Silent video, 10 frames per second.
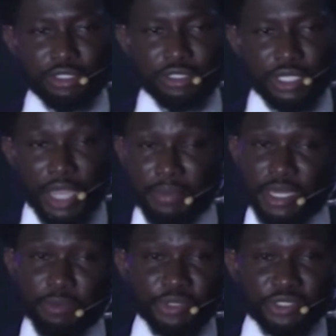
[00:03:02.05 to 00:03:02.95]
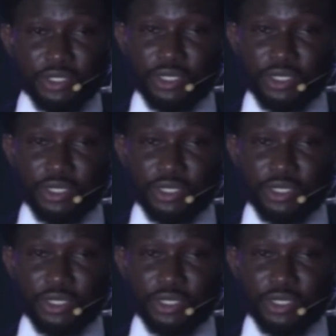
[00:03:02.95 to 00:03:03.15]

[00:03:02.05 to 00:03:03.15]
I mean, apostolic